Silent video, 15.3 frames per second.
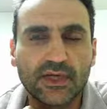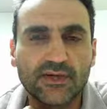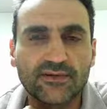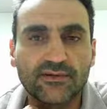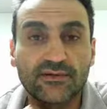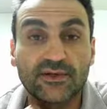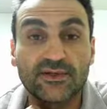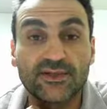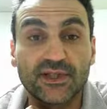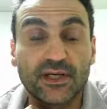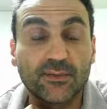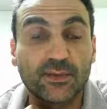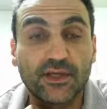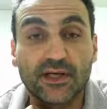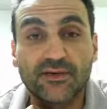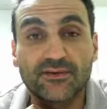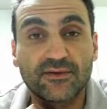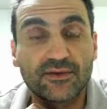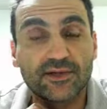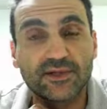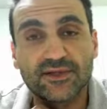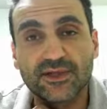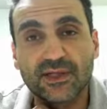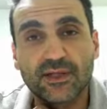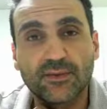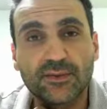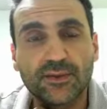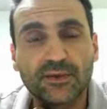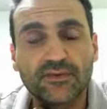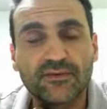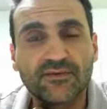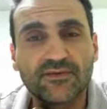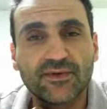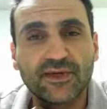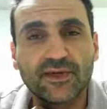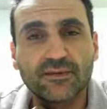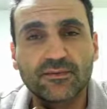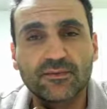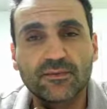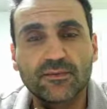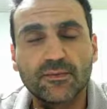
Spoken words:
after example after example of